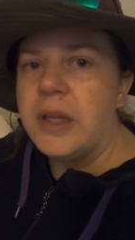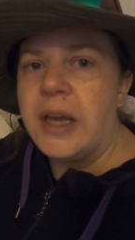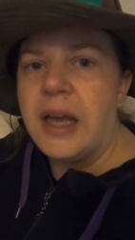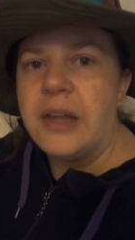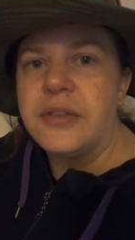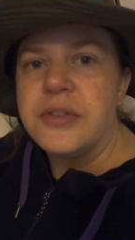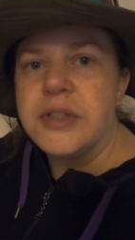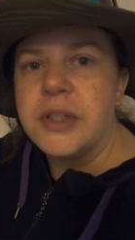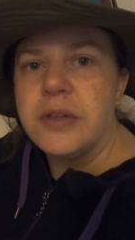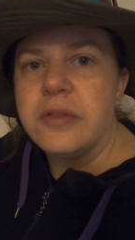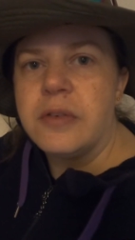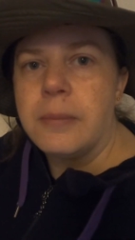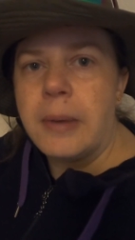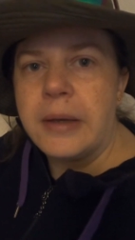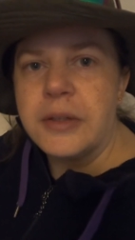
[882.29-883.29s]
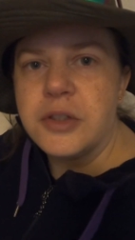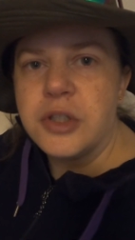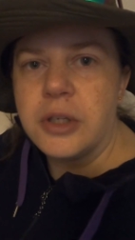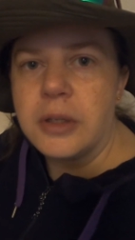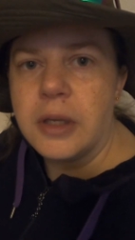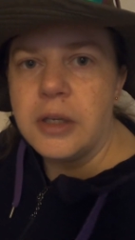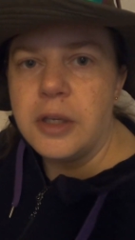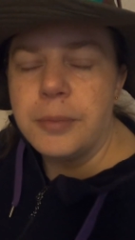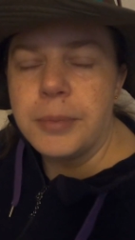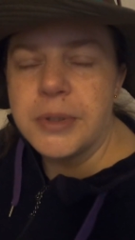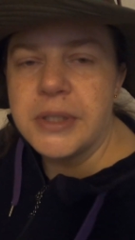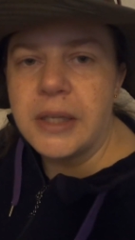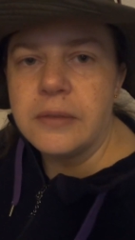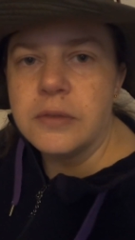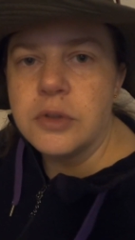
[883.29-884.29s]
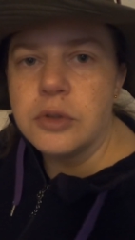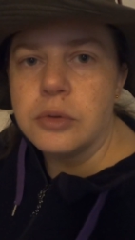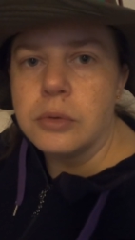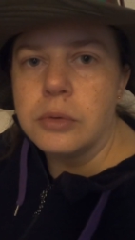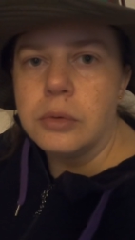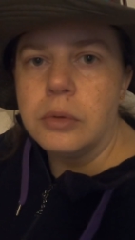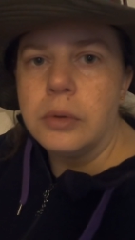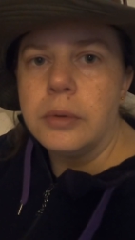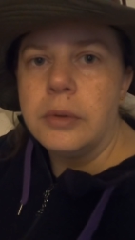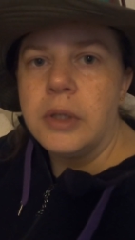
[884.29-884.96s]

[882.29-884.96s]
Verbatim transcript: handy for managing any potential